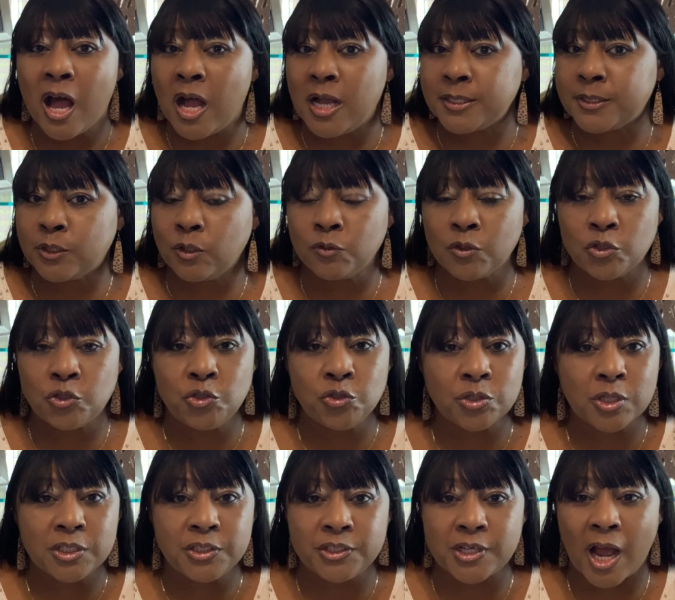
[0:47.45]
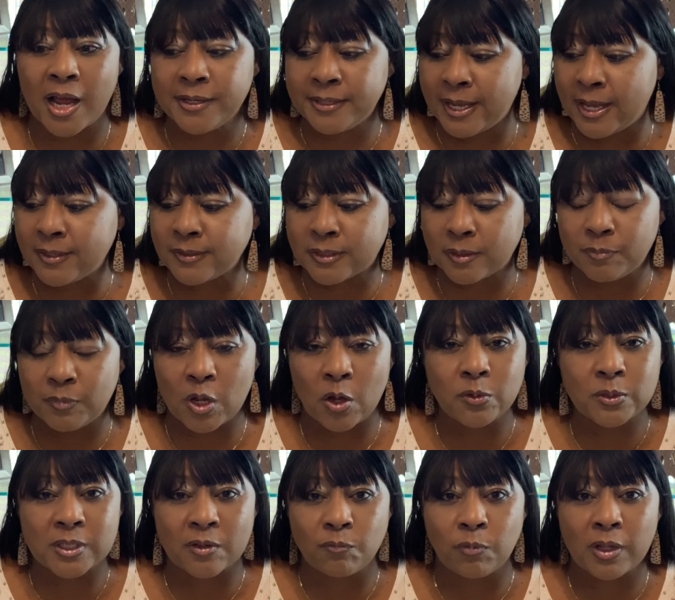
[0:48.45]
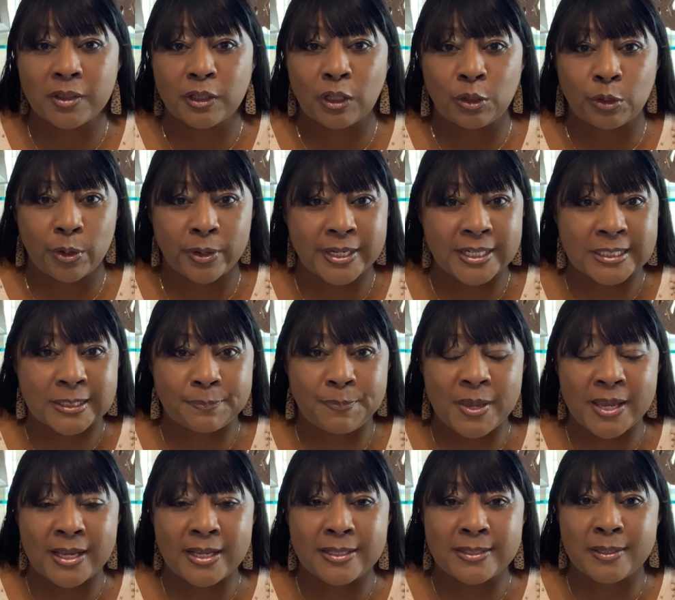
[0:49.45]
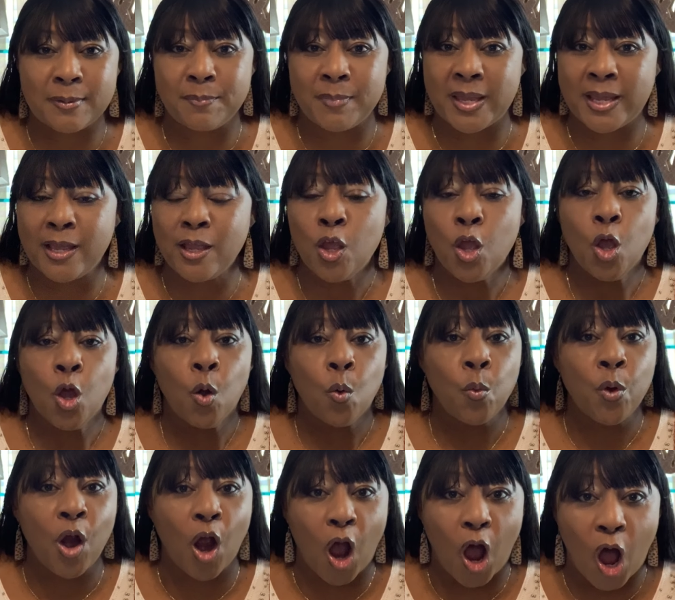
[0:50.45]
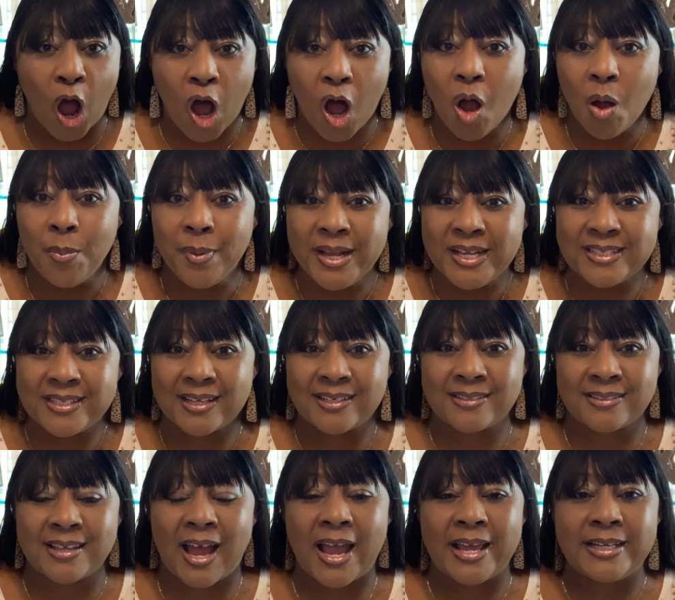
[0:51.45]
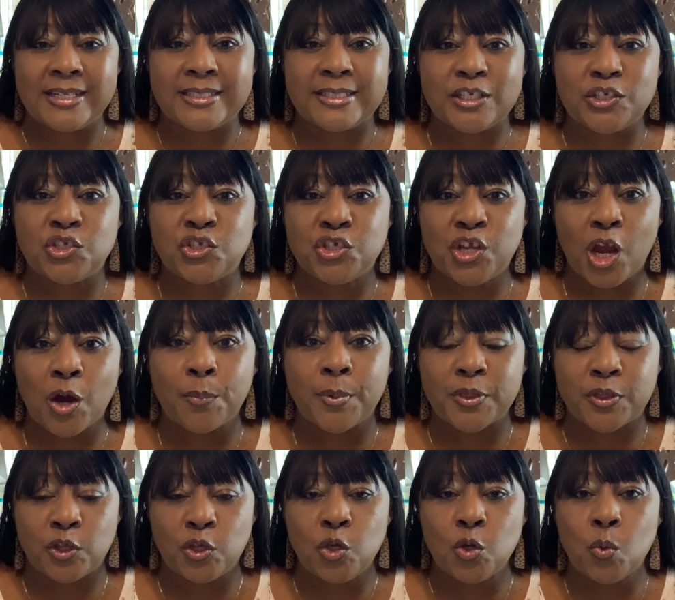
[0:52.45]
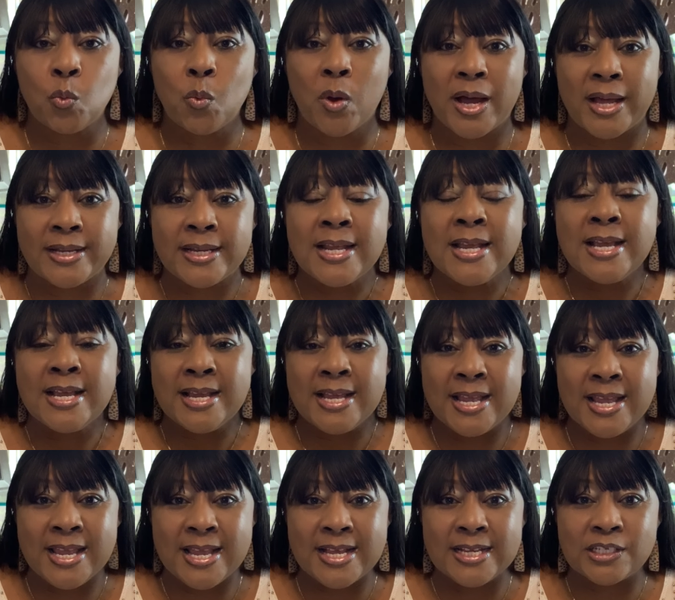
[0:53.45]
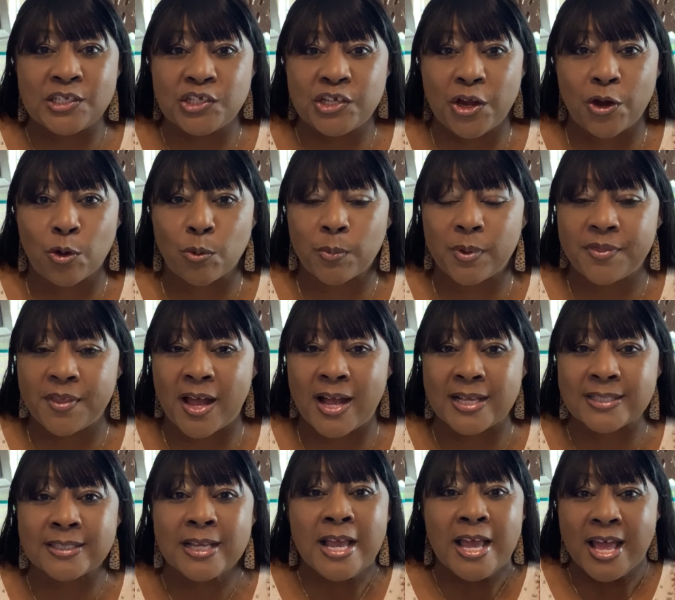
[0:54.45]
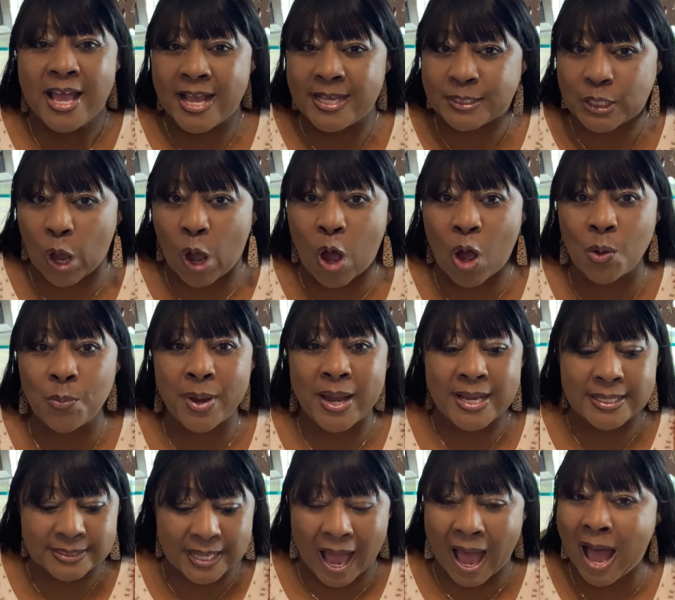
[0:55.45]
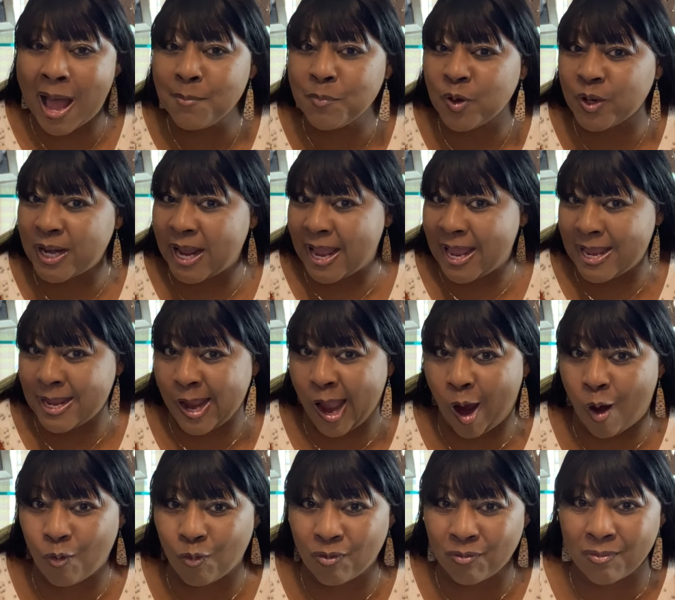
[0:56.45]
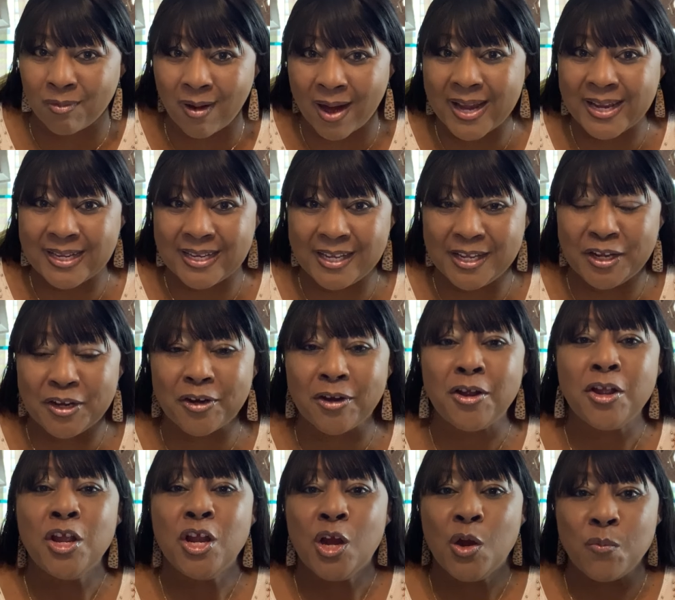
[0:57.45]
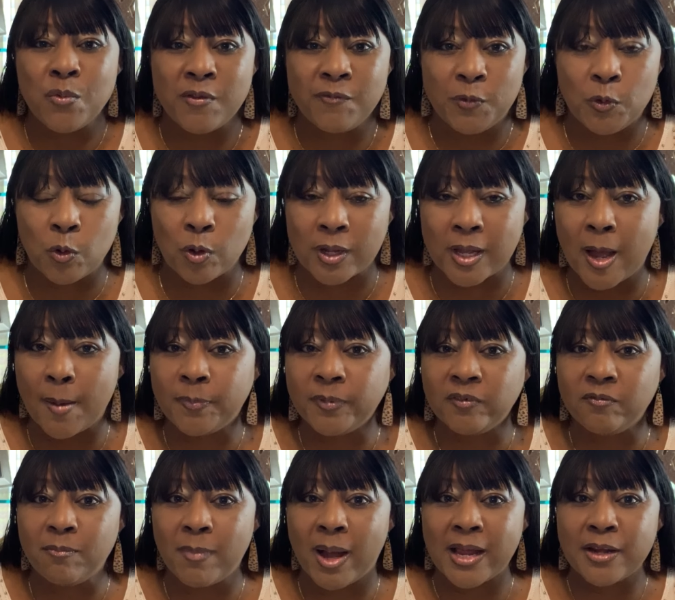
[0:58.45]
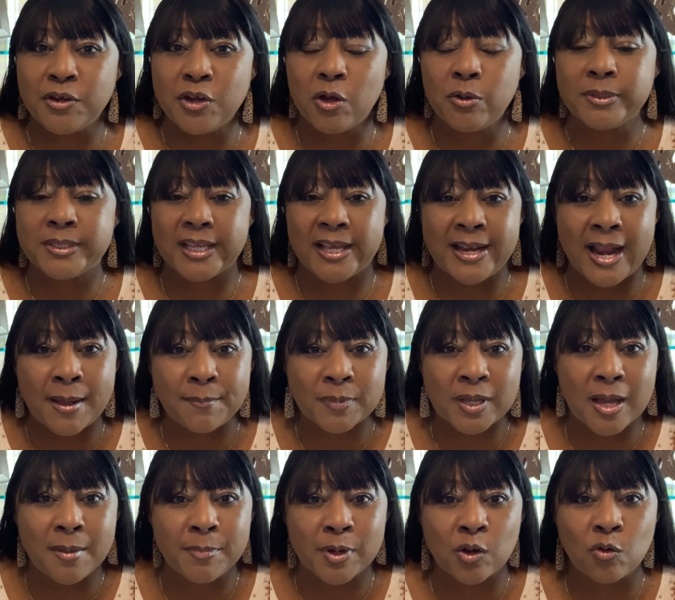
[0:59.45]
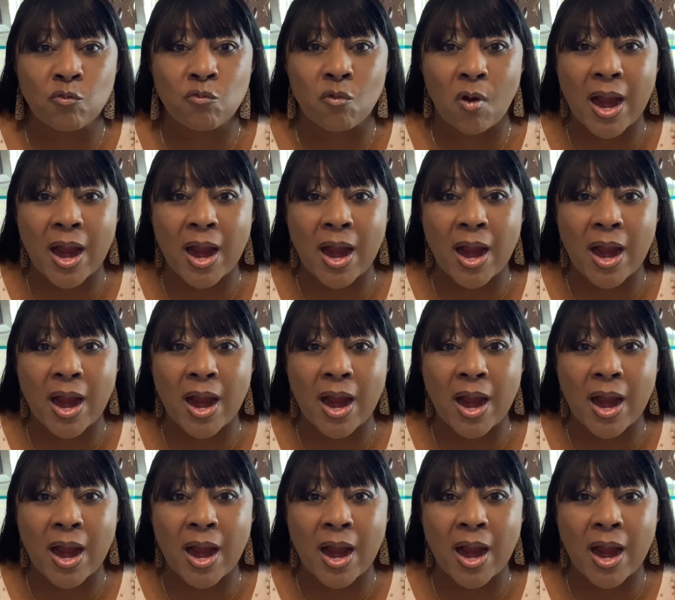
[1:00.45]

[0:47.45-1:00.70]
uh, so that you can jot down some notes of what the Lord is speaking to me. We're always excited to share with you what He is sharing with us. As always, I'm going to hang out right here, review a couple of my notes, and I'm coming